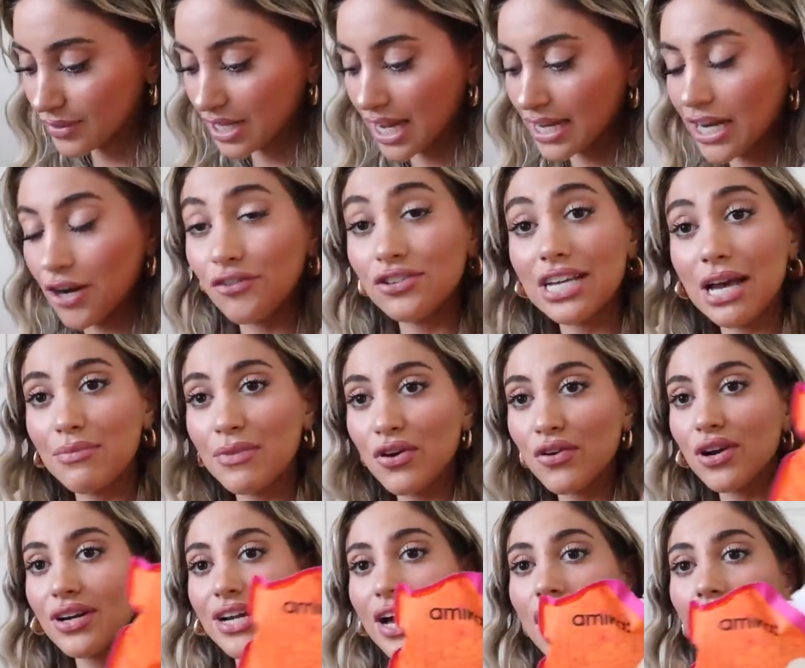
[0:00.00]
and every time they
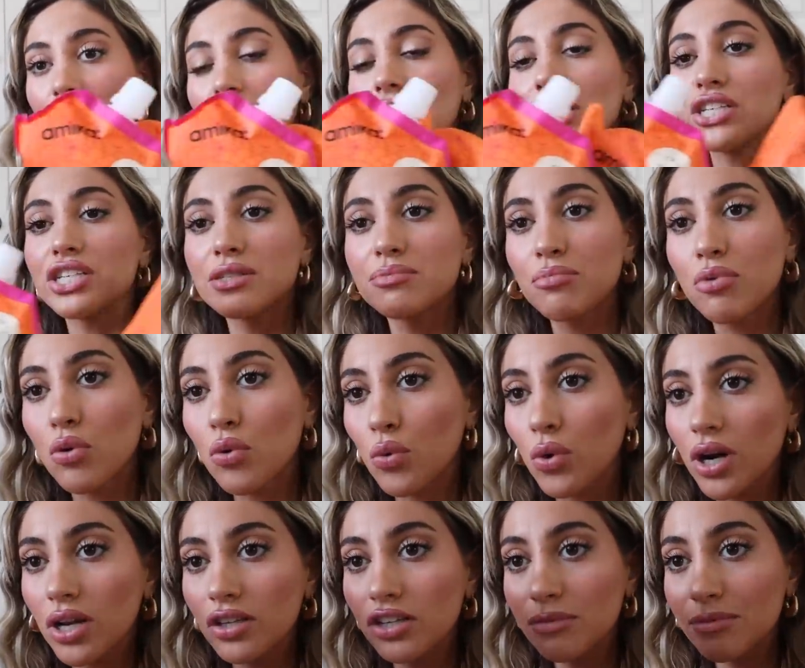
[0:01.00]
run out, I just
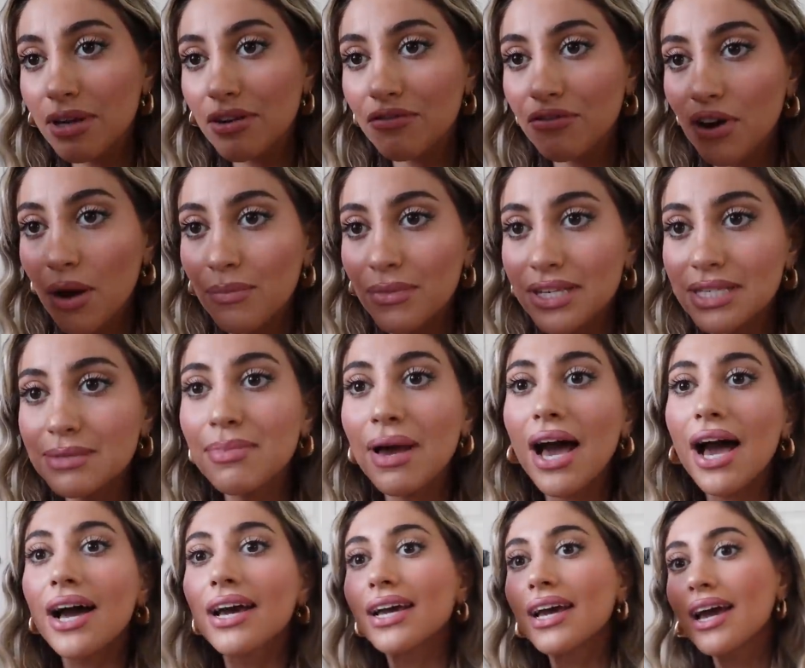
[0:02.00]
pour a little bit from this
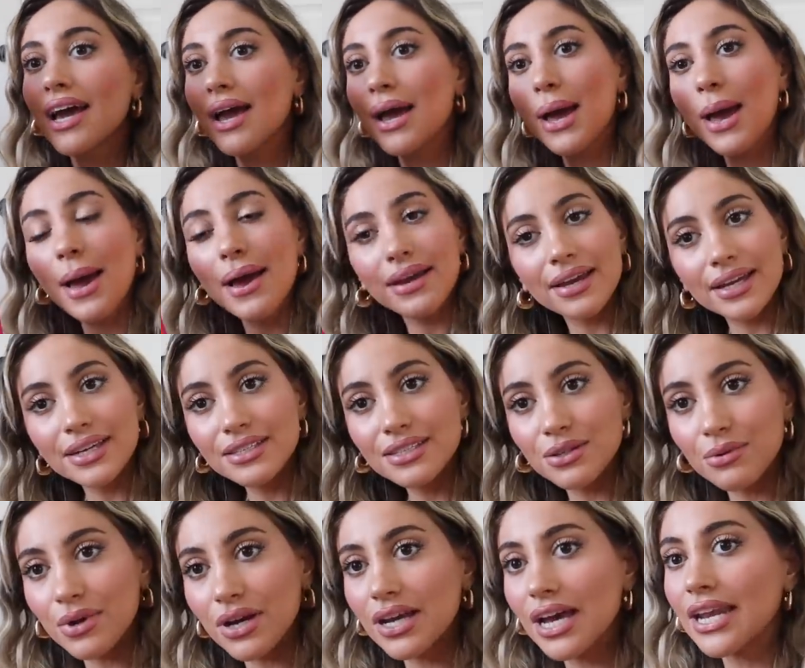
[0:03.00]
bag
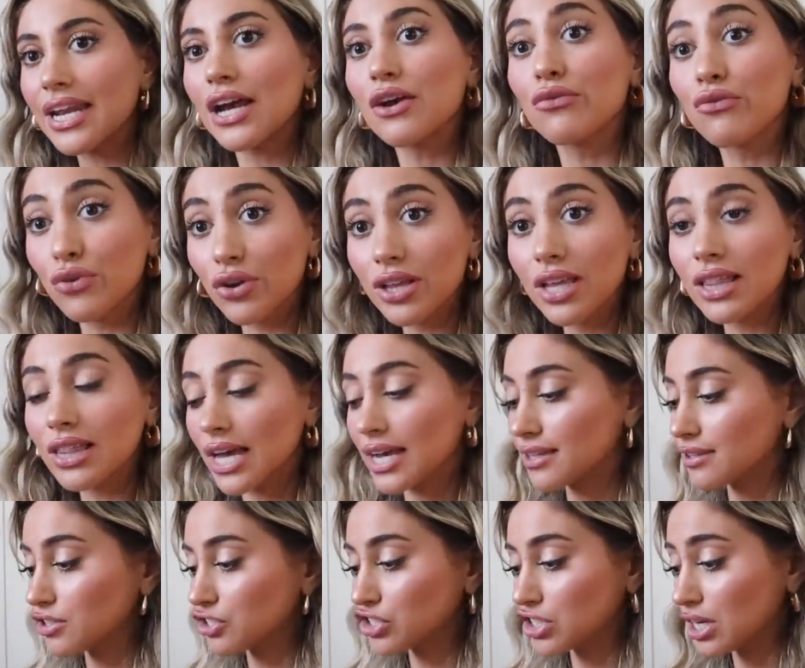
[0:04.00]
into it. And I really
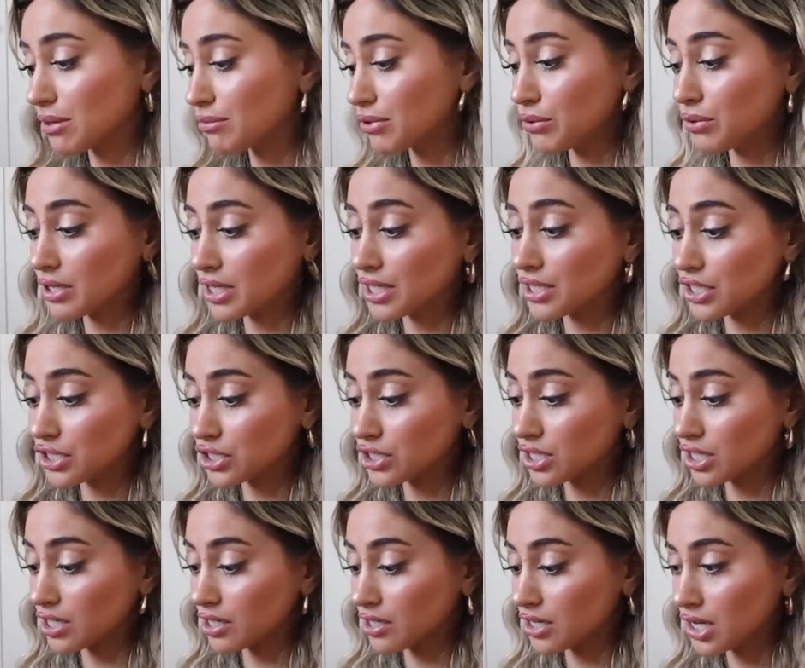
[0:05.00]
like this shampoo and
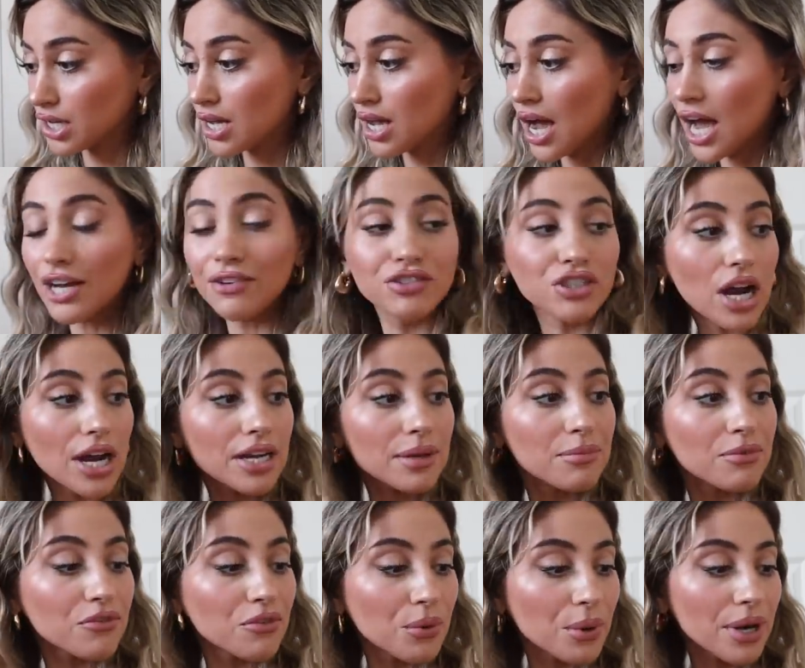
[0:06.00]
conditioner. I've tried it
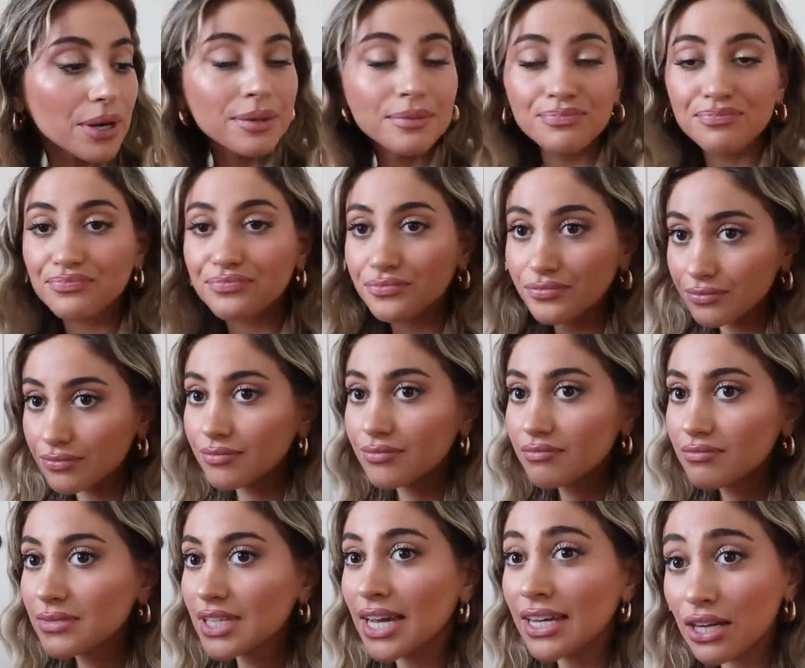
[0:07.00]
before
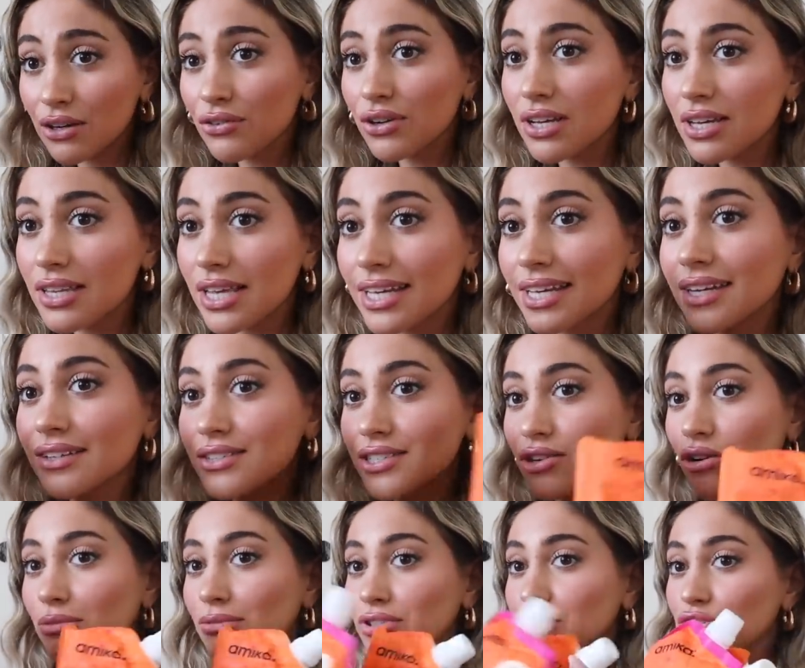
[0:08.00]
and I really like it,
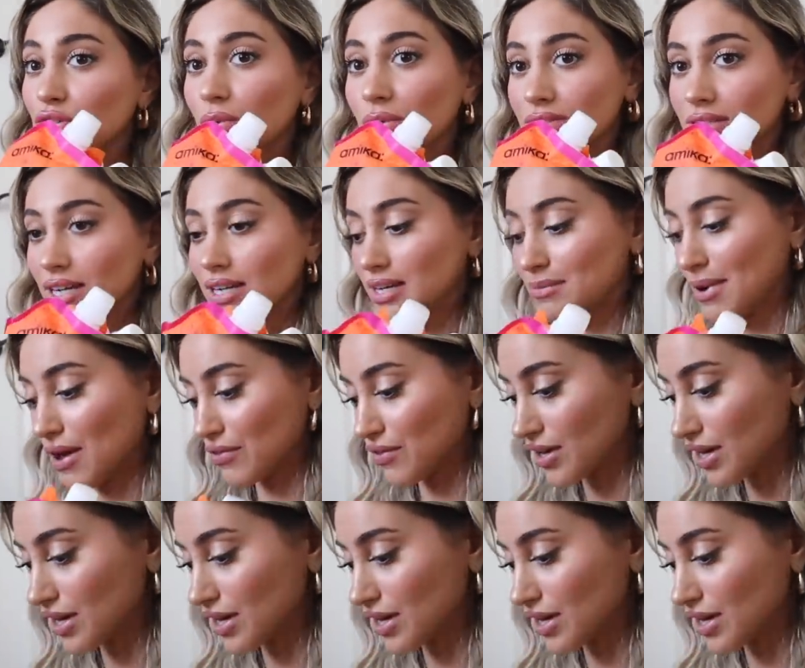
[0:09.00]
so I'm so excited about